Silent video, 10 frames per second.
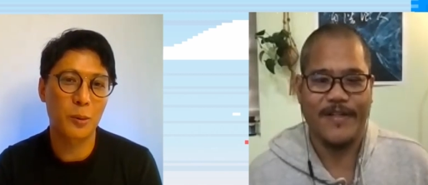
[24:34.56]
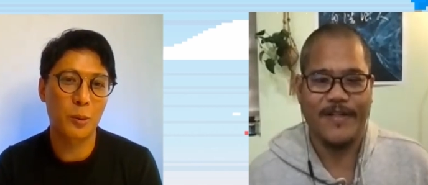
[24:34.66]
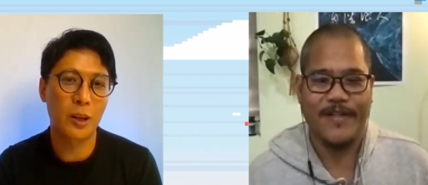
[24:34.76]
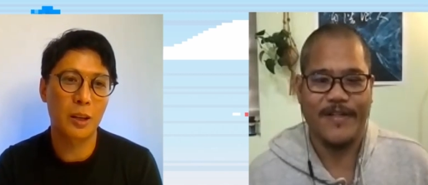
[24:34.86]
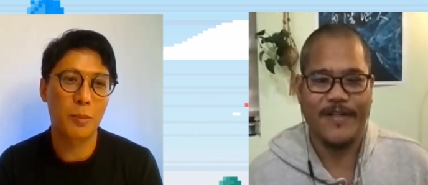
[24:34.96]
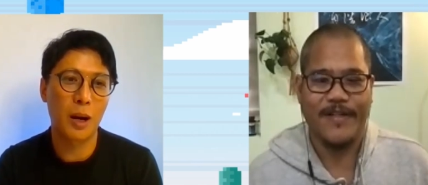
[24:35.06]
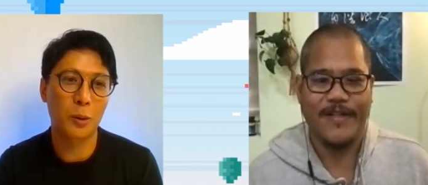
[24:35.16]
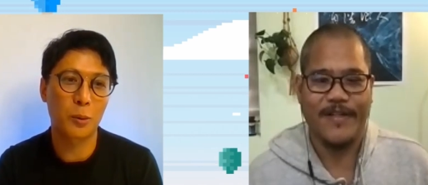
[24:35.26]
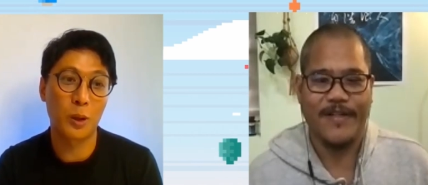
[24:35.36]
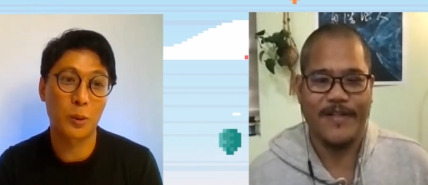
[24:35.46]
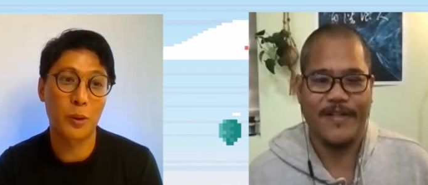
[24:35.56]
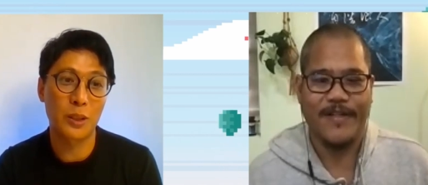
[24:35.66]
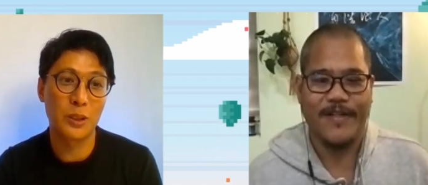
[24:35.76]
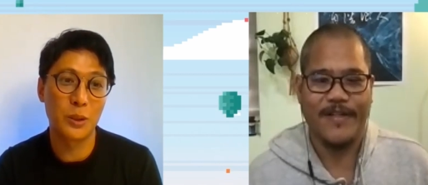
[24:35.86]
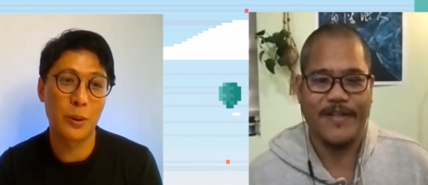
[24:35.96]
Speaker 1: the word about what
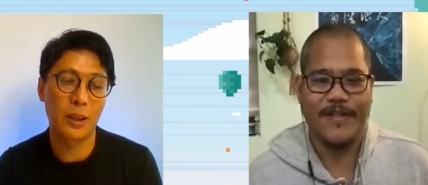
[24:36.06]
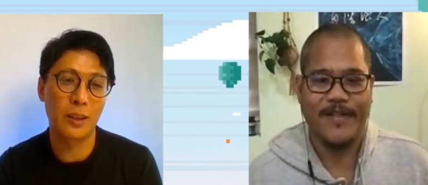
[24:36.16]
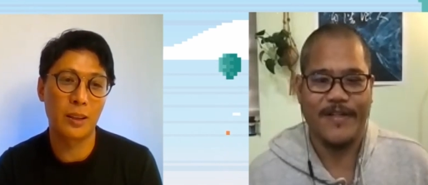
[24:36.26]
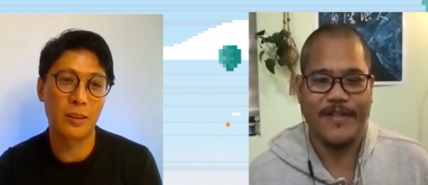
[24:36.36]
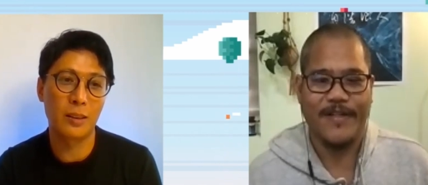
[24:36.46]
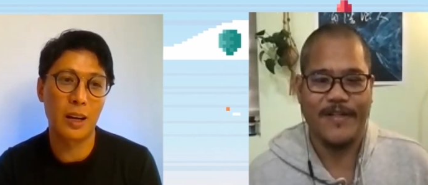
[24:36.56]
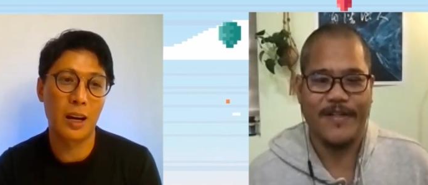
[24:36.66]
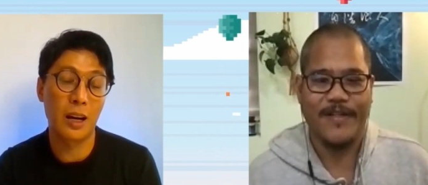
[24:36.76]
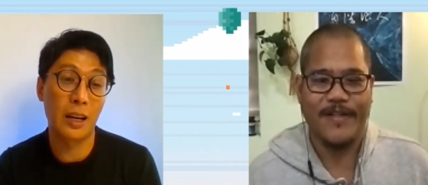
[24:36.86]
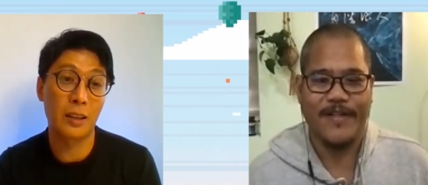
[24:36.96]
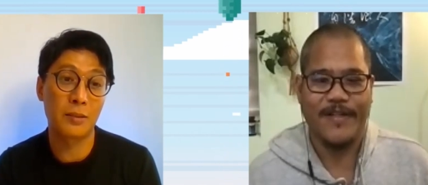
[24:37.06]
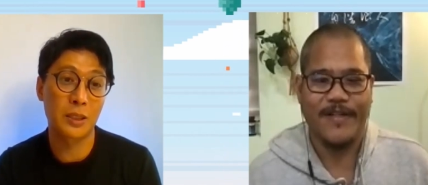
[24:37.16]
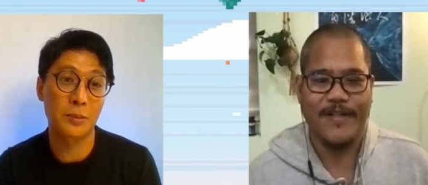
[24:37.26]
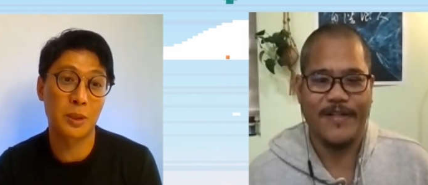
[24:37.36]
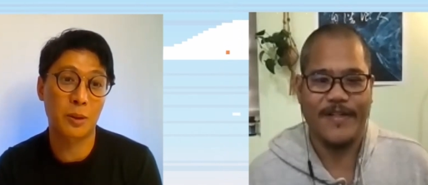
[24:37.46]
we're doing here uh,
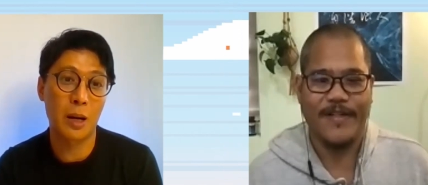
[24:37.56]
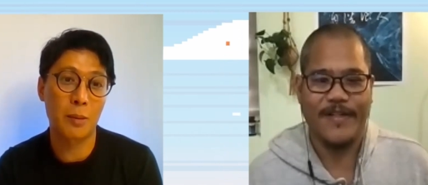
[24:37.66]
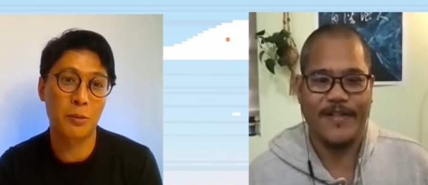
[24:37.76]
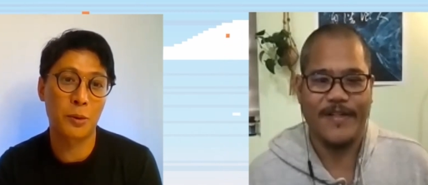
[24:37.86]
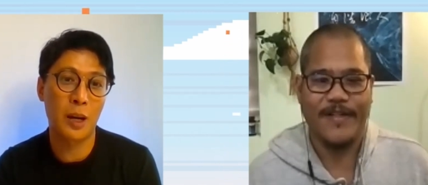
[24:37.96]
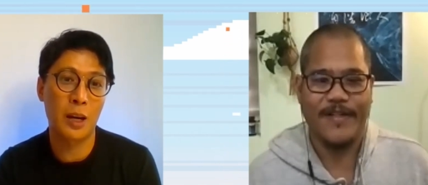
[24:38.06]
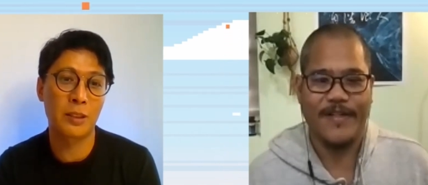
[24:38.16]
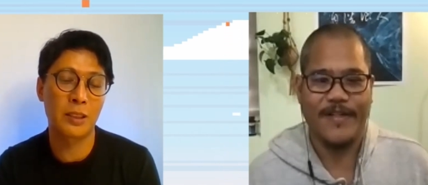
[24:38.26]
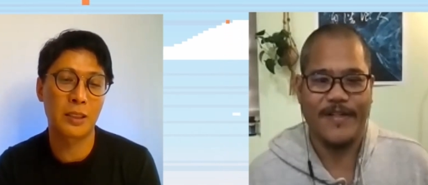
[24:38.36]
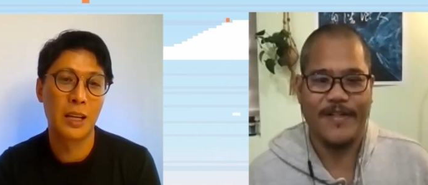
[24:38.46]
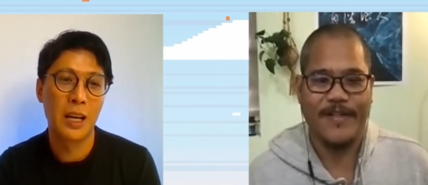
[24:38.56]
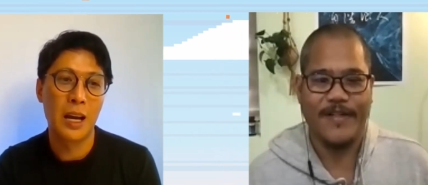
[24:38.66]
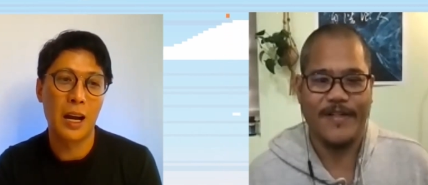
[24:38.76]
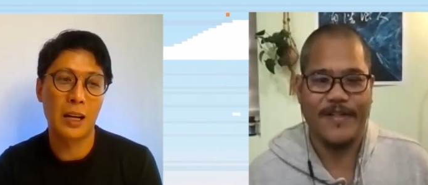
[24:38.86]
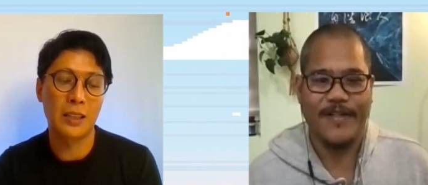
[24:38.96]
and subscribe if you haven't
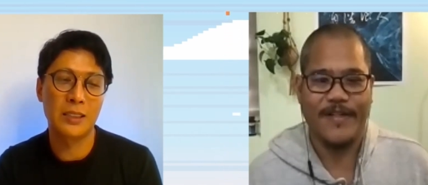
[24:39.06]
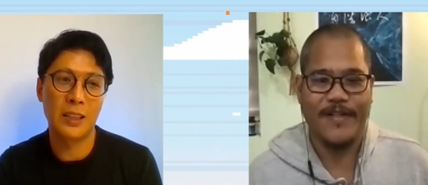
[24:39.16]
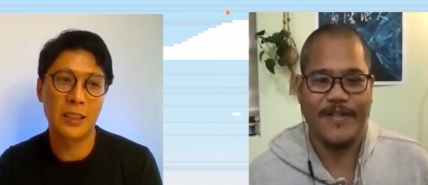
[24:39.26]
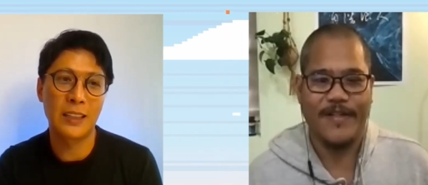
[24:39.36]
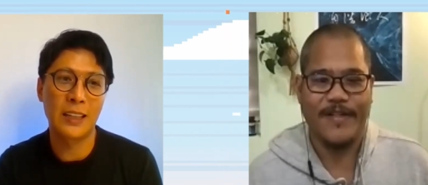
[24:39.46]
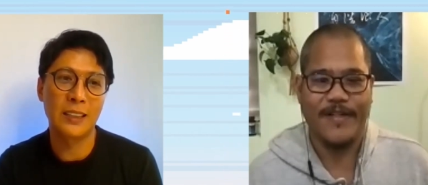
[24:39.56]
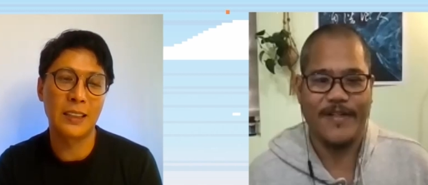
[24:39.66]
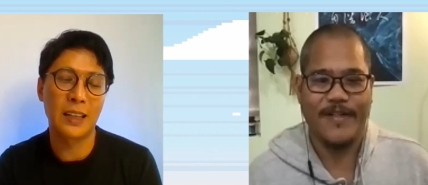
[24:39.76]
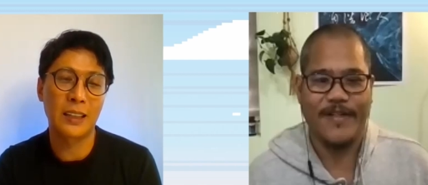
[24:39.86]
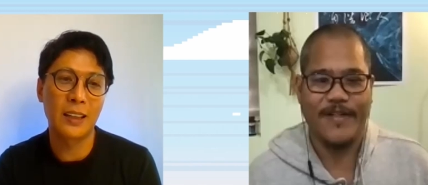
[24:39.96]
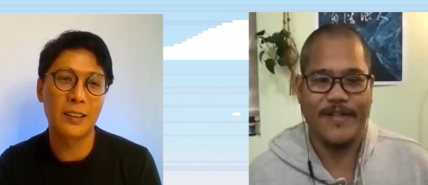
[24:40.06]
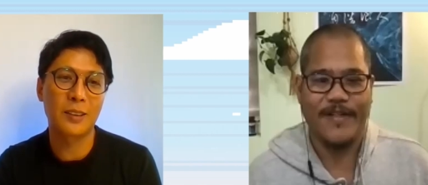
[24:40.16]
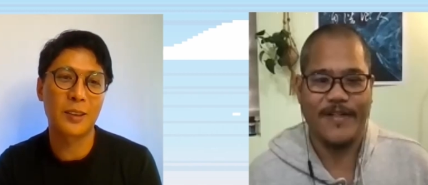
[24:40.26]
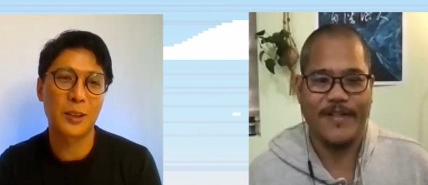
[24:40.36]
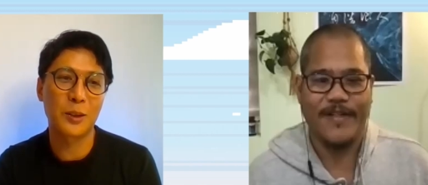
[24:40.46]
uh, done any.
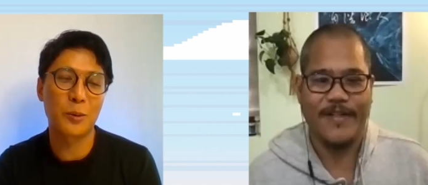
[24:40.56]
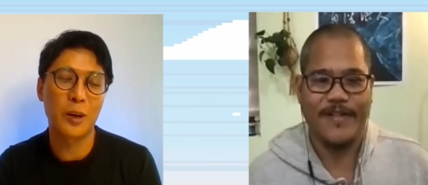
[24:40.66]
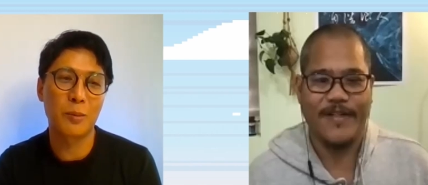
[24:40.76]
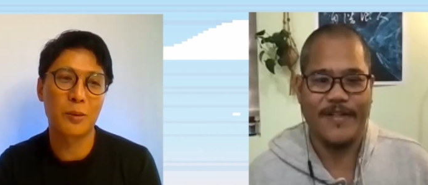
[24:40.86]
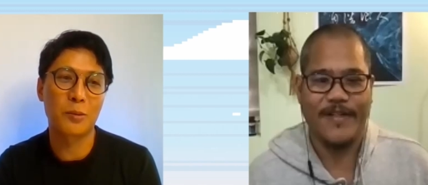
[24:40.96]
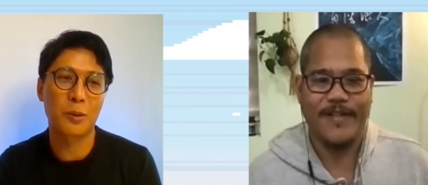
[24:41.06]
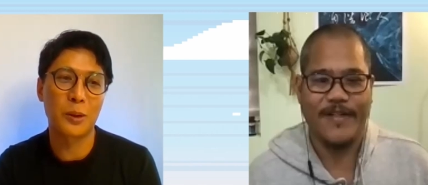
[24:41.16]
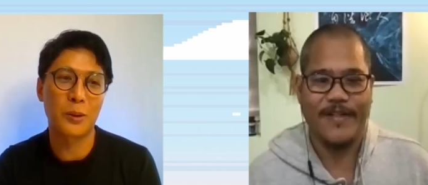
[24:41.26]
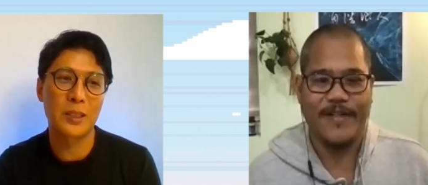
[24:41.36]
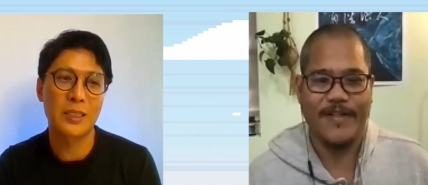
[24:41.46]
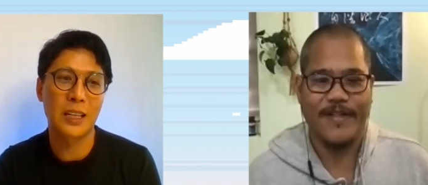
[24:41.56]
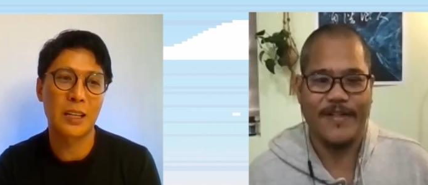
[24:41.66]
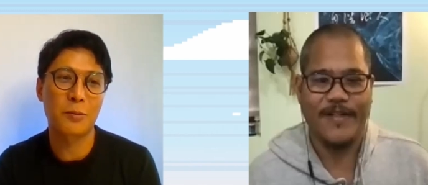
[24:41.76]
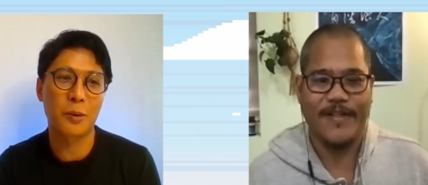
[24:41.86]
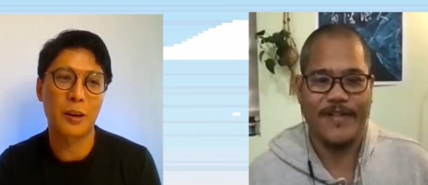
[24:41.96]
Again, thank you, Raymond, for your
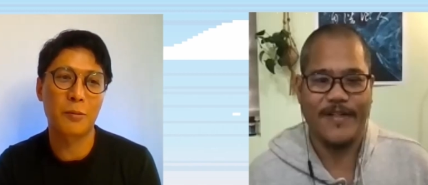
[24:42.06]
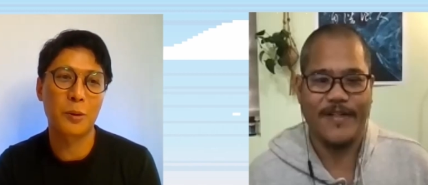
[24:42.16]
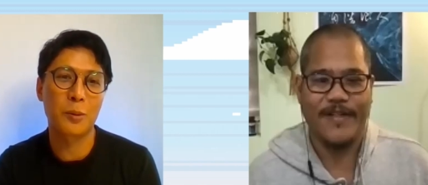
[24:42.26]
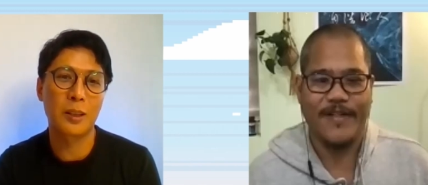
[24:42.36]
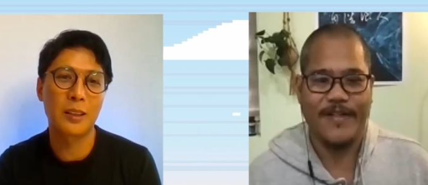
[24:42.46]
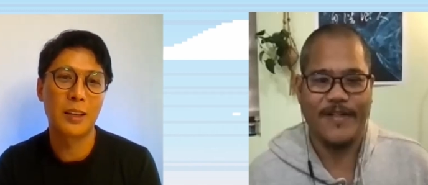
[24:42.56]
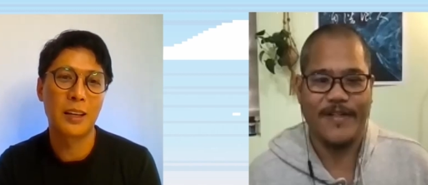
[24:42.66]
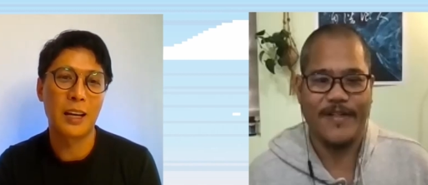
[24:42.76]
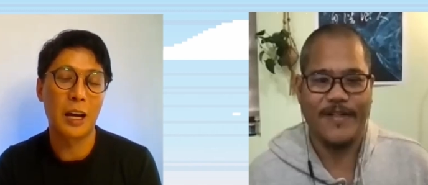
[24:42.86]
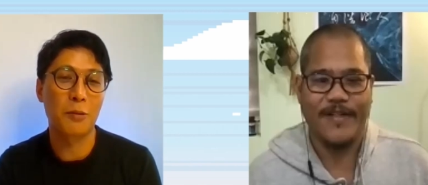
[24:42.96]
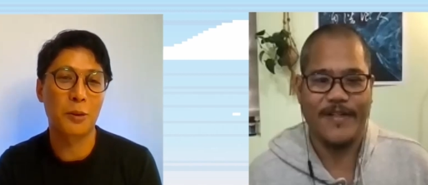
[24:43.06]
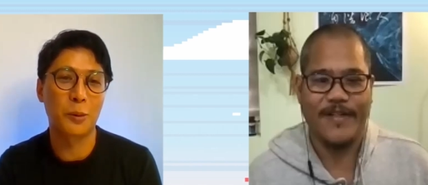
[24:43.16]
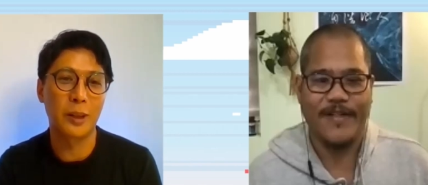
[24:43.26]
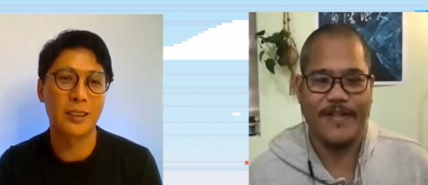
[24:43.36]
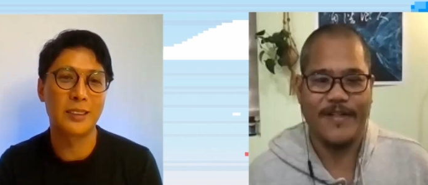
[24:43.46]
time. For everyone, have a
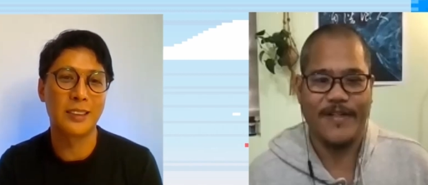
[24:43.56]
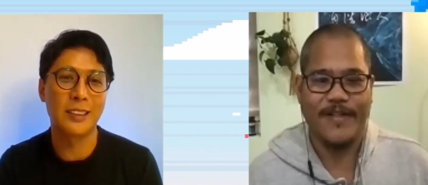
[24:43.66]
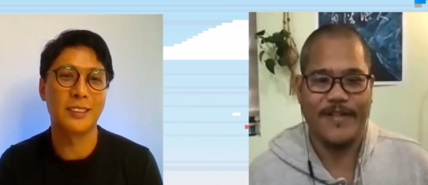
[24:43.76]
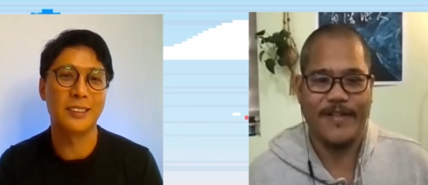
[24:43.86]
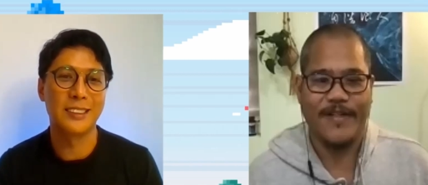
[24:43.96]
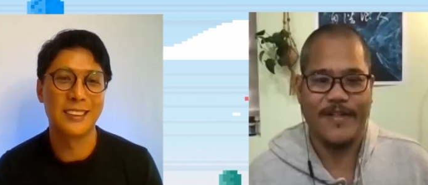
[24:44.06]
great day.